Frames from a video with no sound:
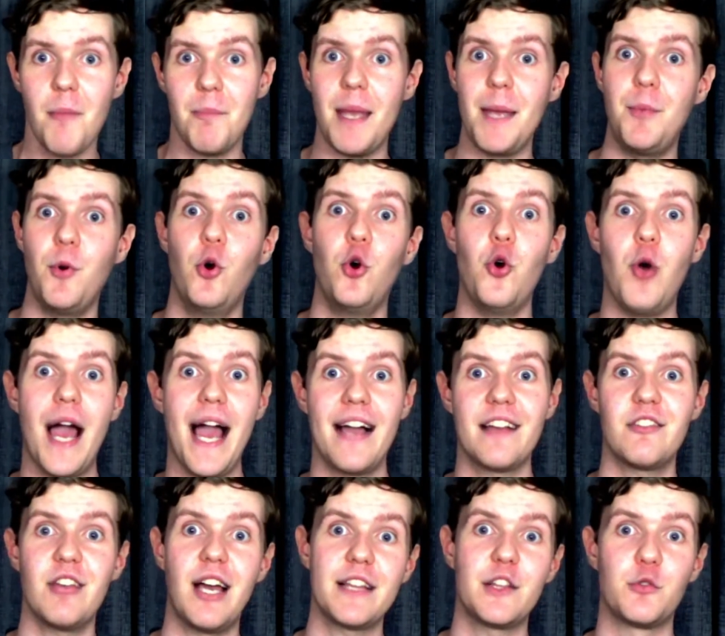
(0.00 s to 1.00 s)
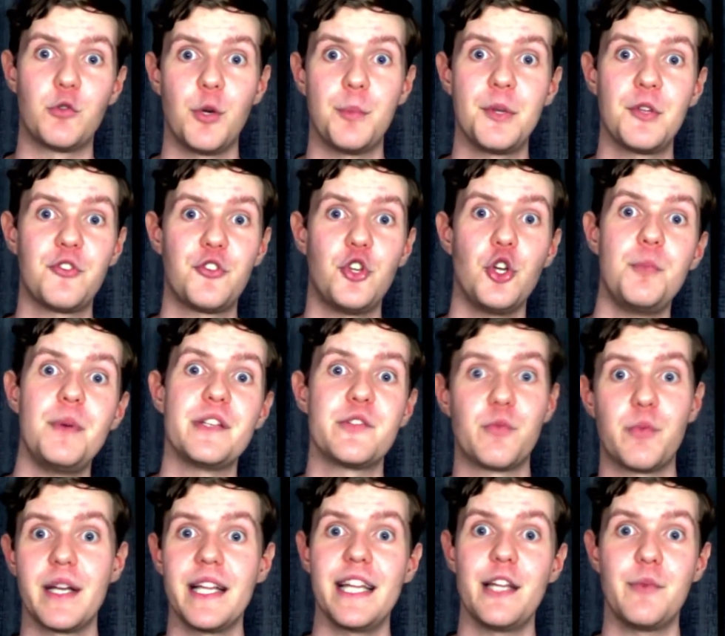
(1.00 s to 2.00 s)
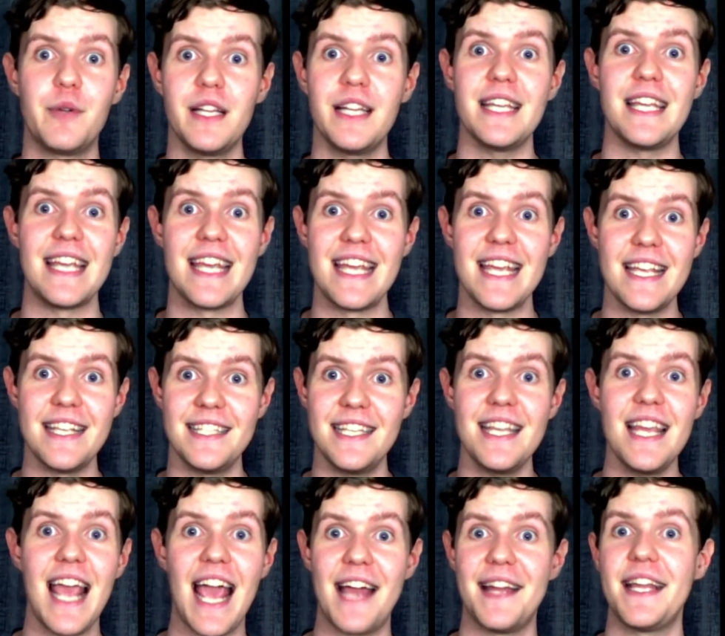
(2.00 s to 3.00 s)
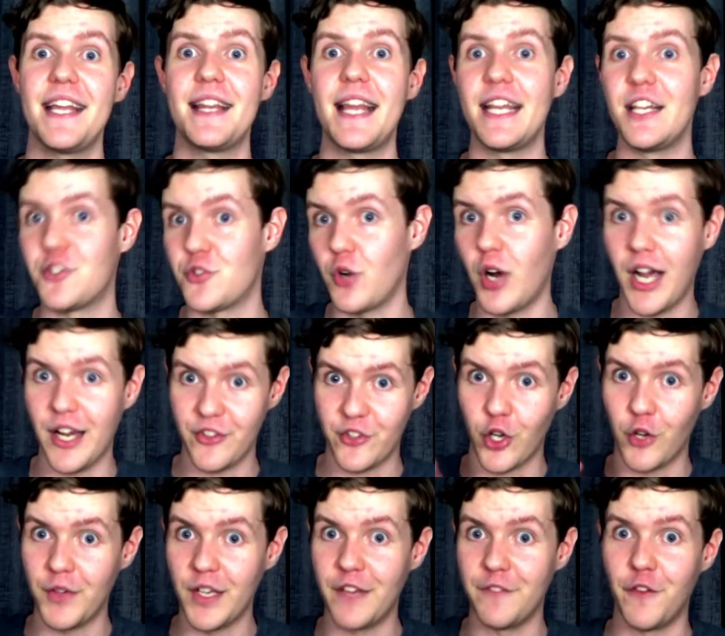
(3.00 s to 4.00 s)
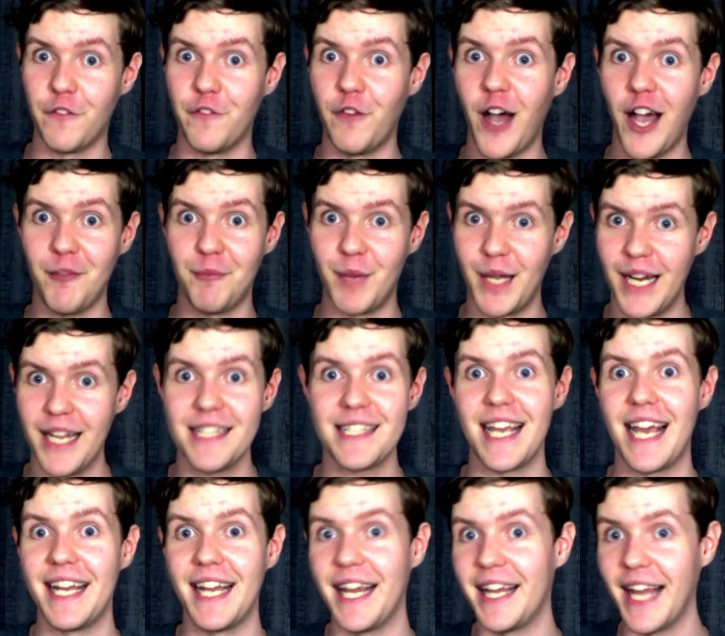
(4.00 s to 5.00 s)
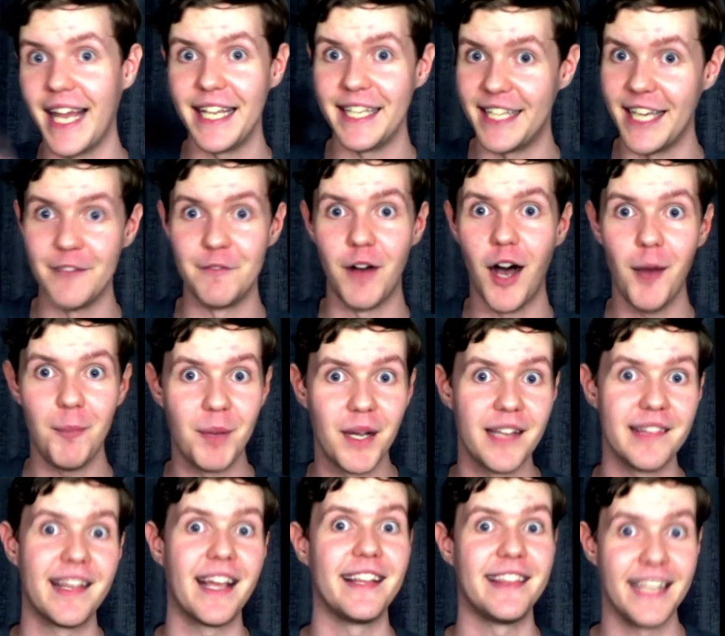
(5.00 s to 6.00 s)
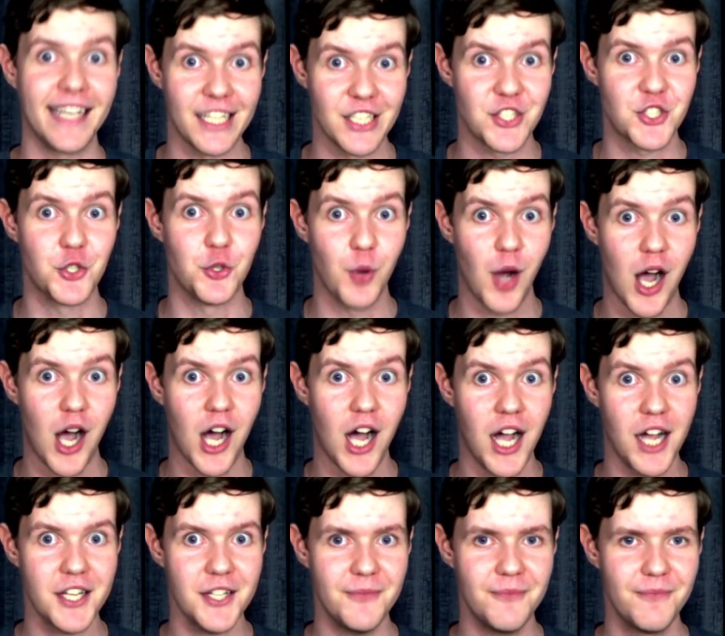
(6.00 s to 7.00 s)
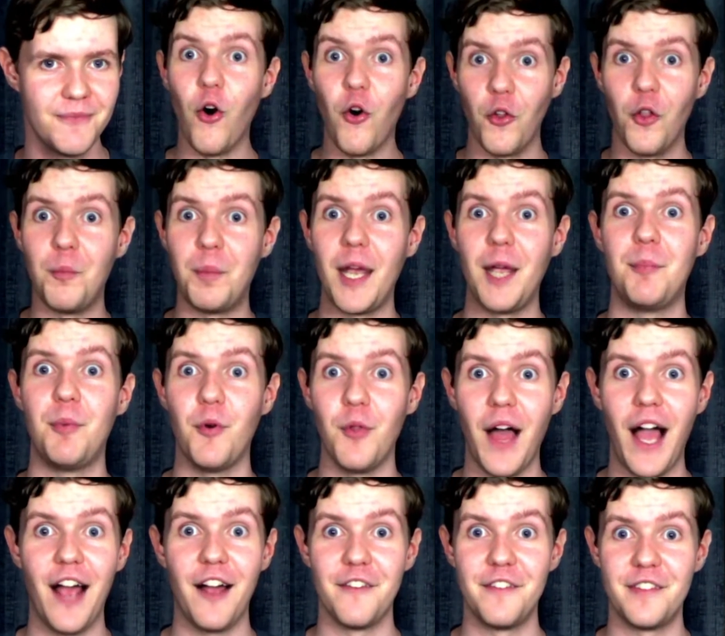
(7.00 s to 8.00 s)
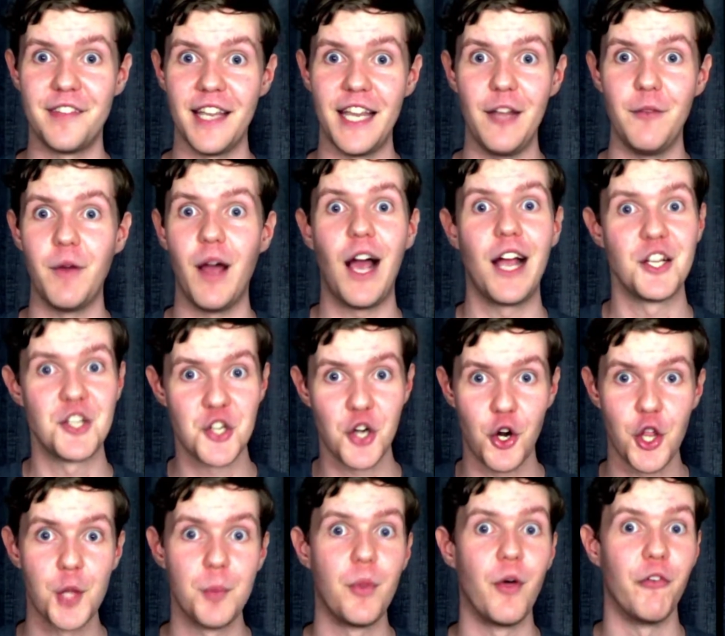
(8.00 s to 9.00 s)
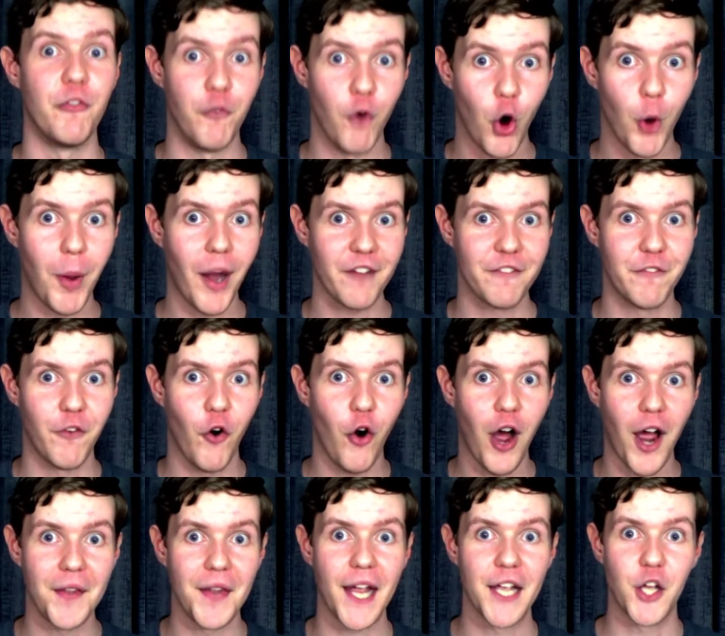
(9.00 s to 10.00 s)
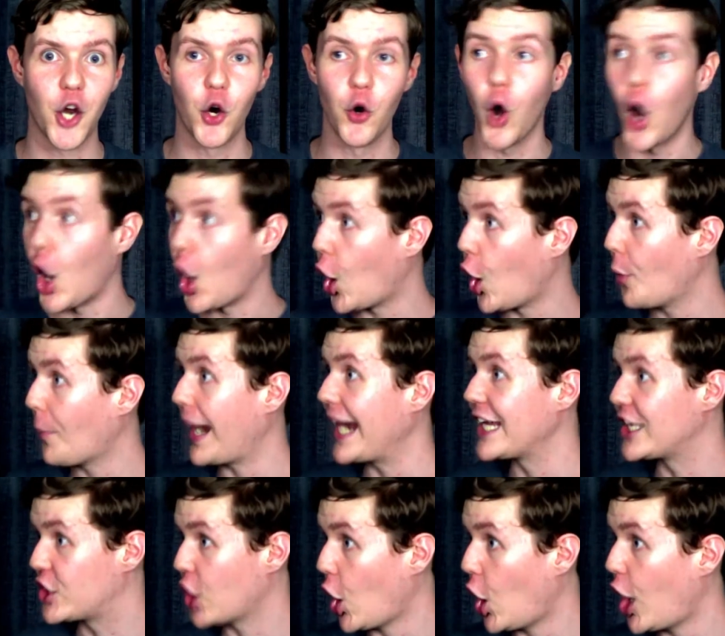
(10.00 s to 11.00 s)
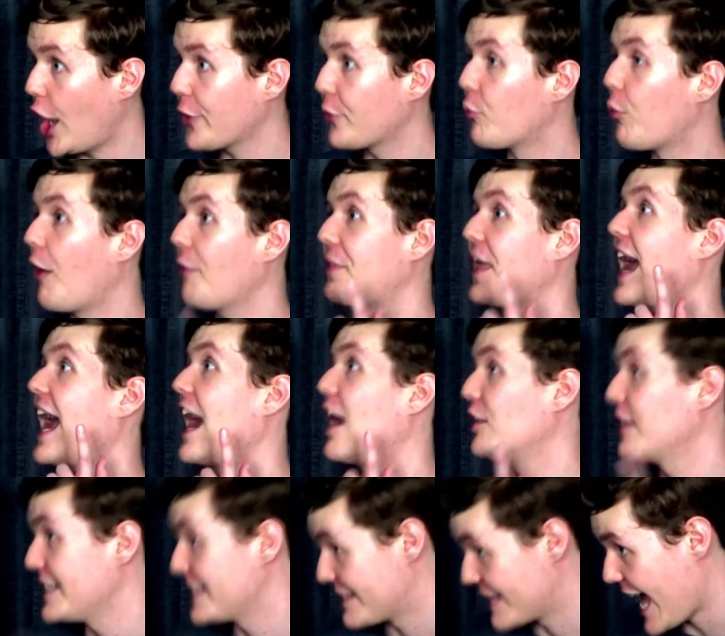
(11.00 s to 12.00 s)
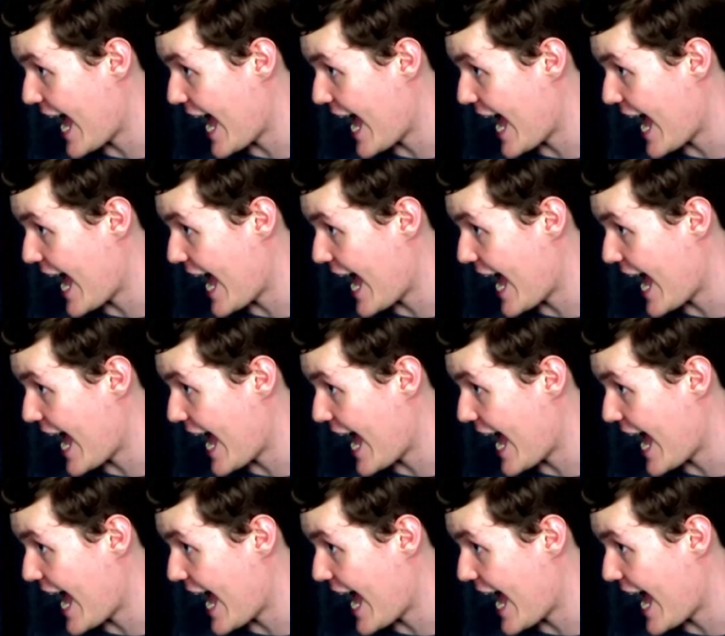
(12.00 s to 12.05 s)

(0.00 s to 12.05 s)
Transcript: People who act like the Rubik's Cube is really, really easy and then they try solving it for 5 minutes and then they give up because they think it's too hard. All the people that I've seen where I show them the 4x4 and they go, "Oh my god, what the hell is